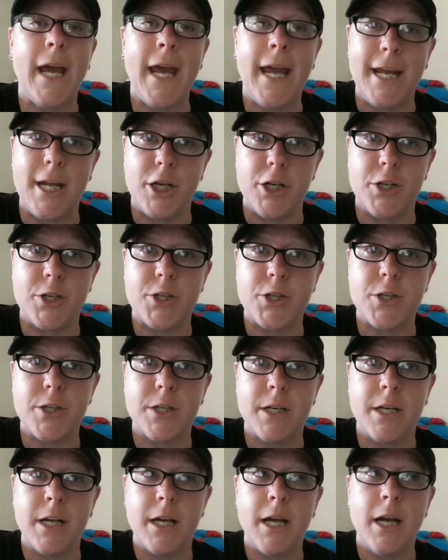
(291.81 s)

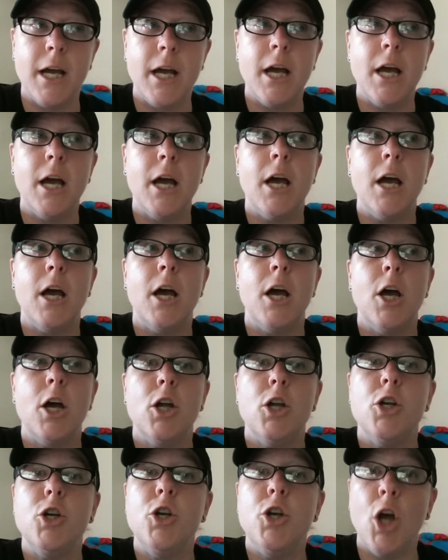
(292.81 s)
age?
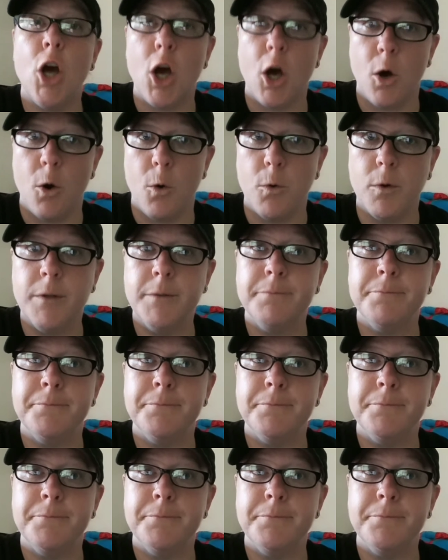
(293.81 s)
No.